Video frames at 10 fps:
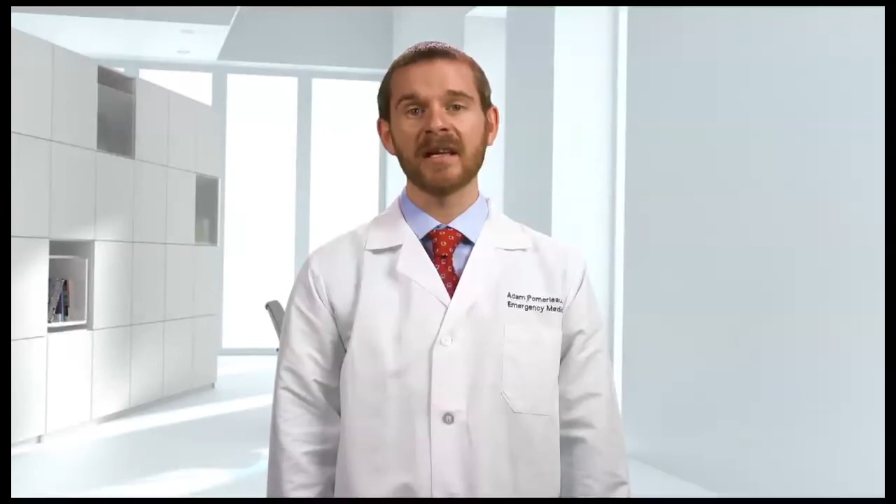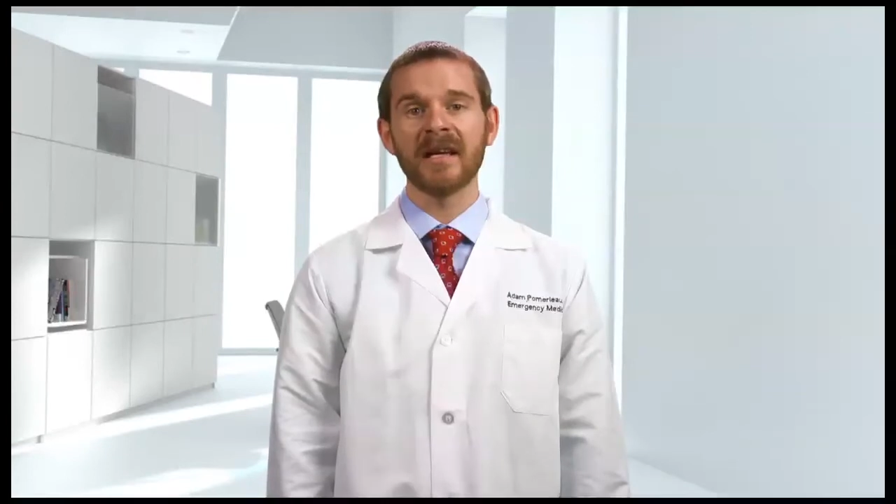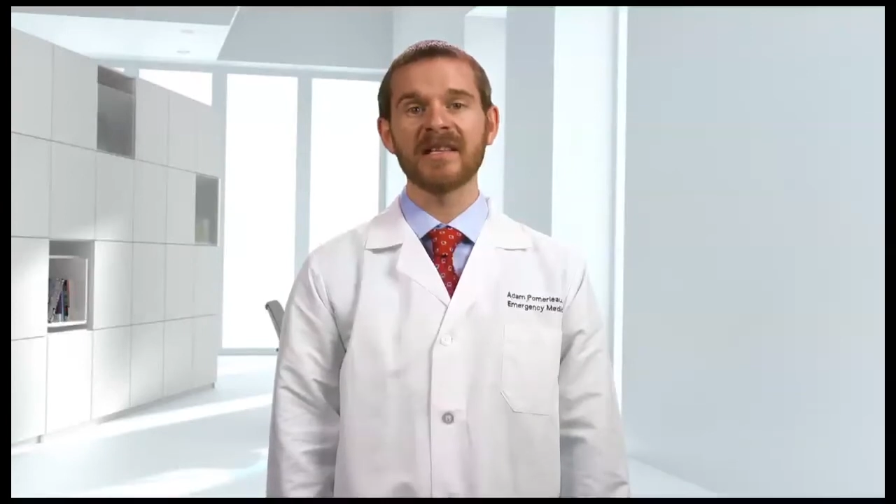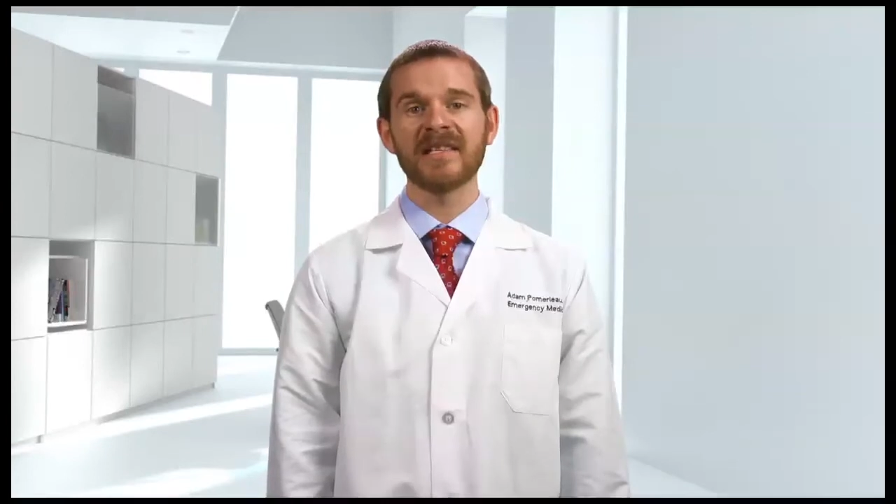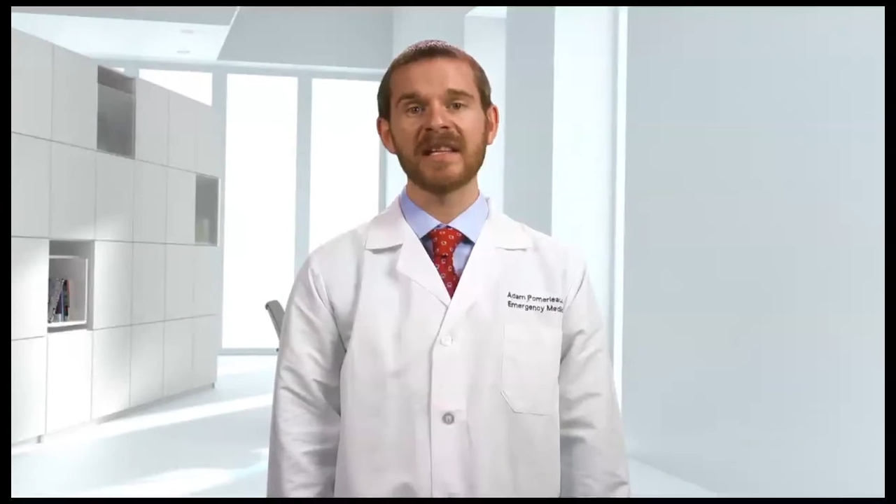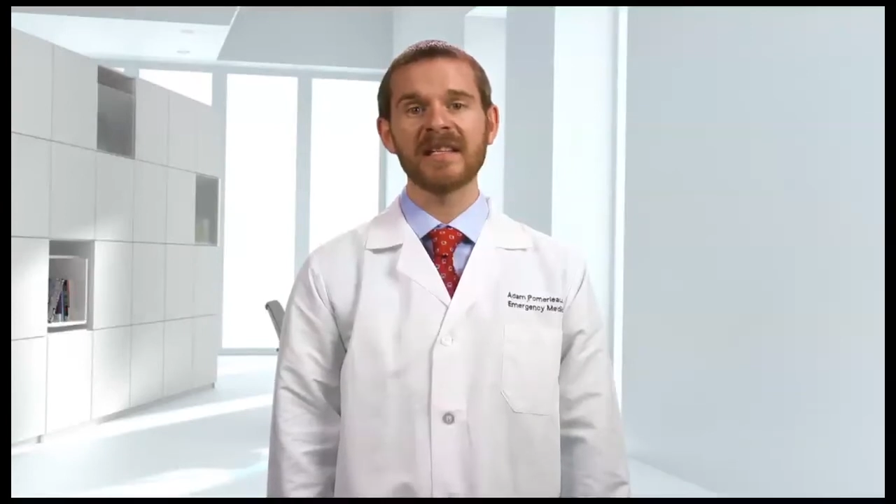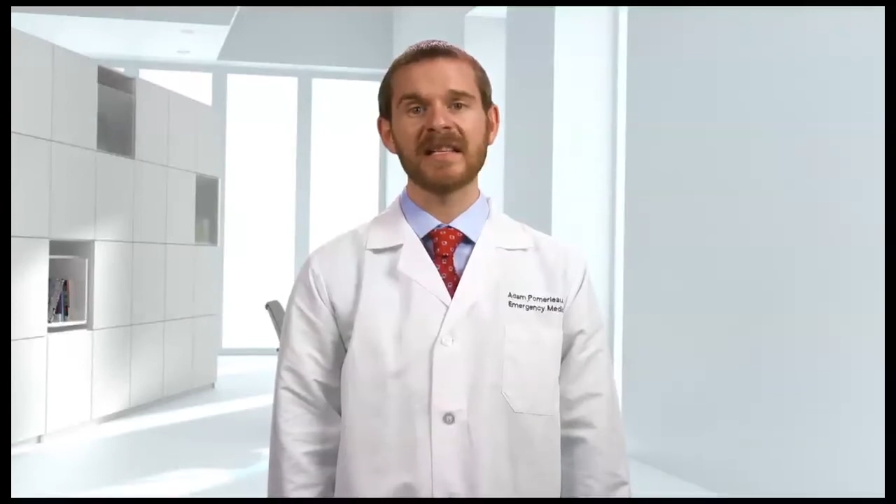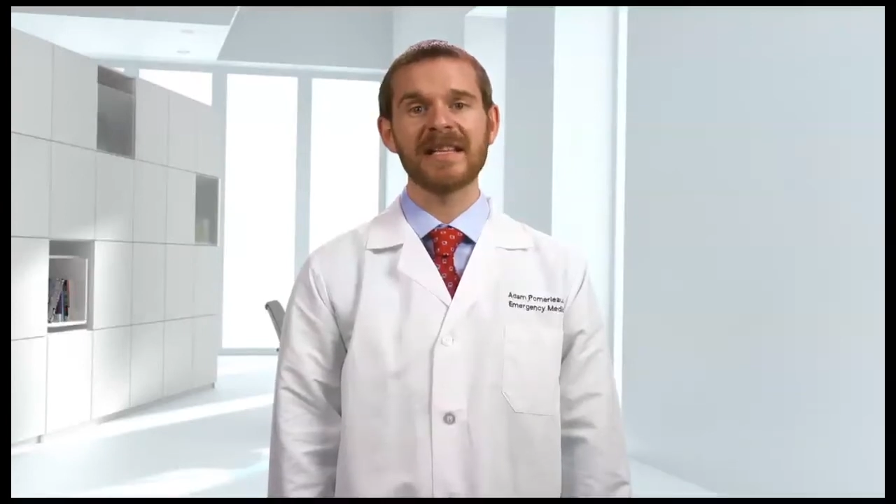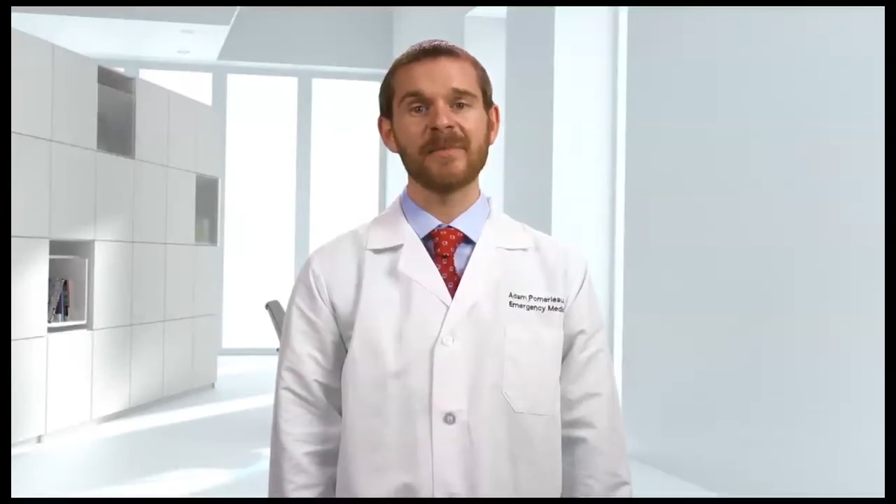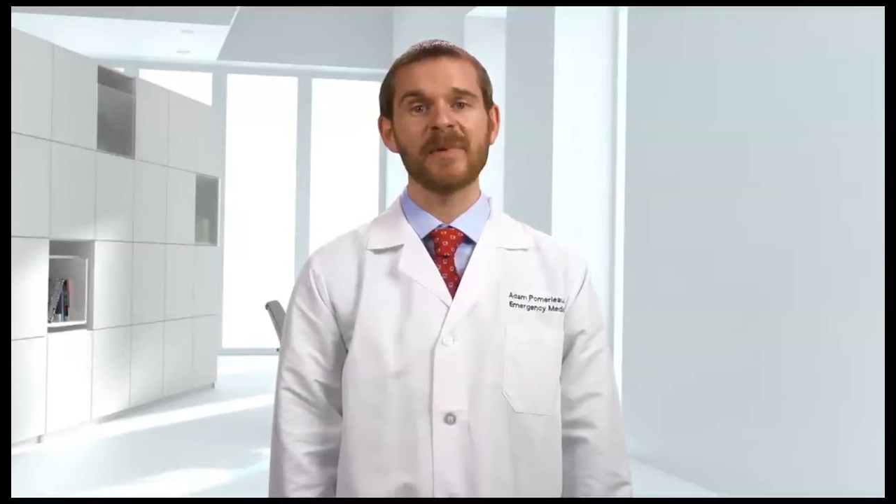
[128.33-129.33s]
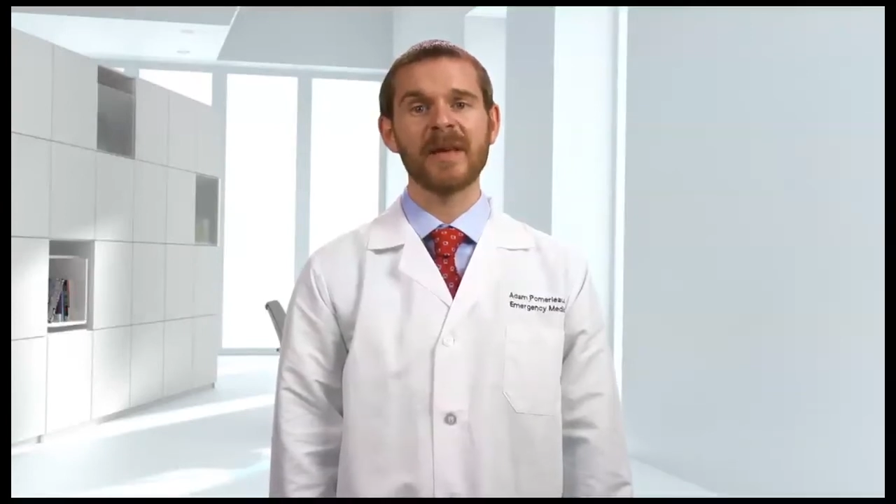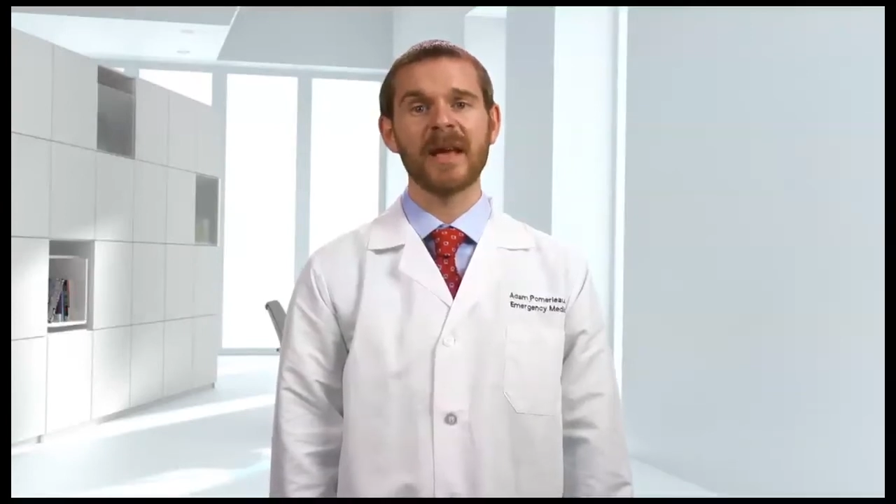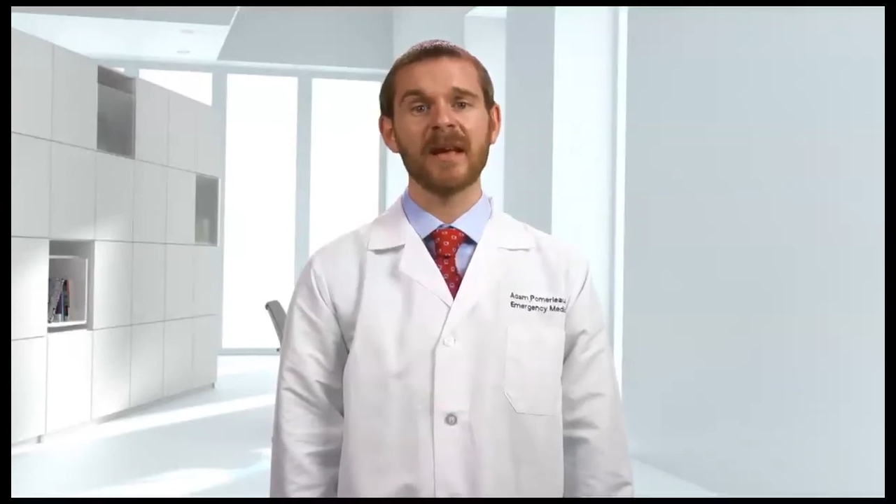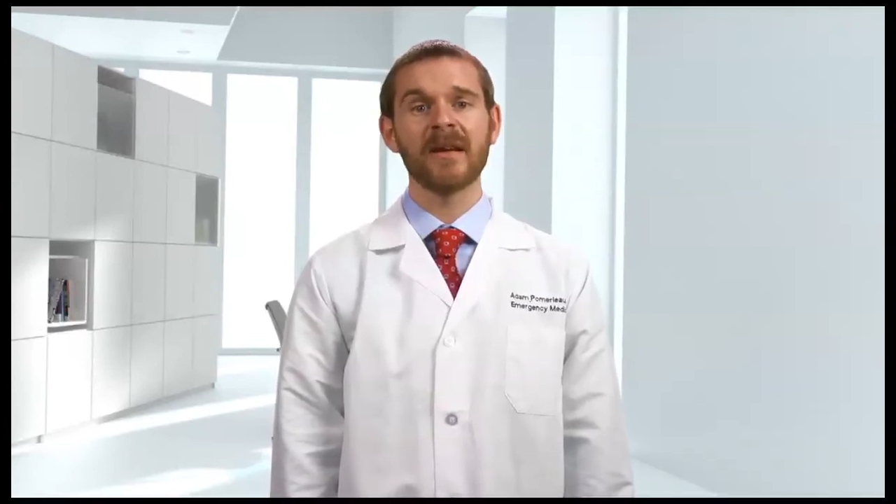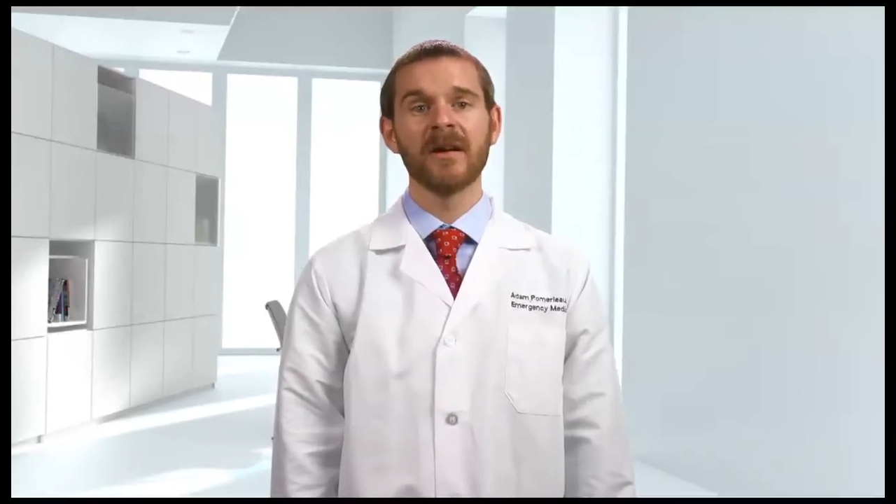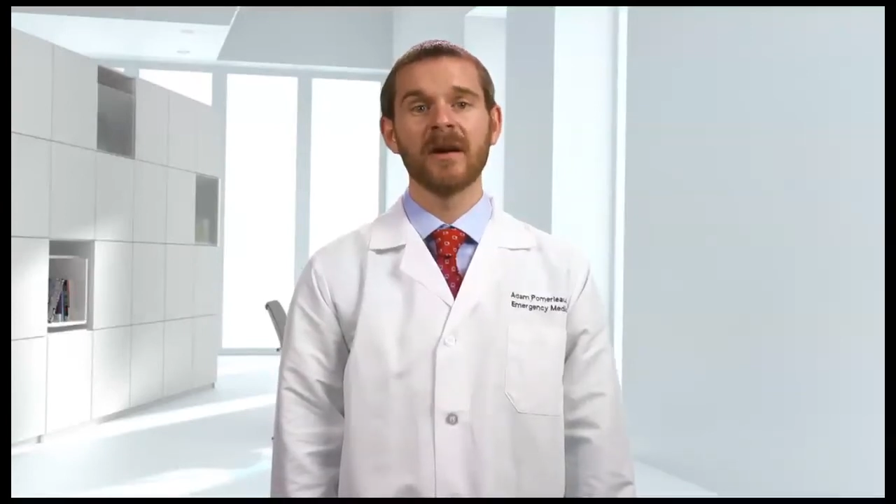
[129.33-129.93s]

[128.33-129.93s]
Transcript: and zinc Dtpa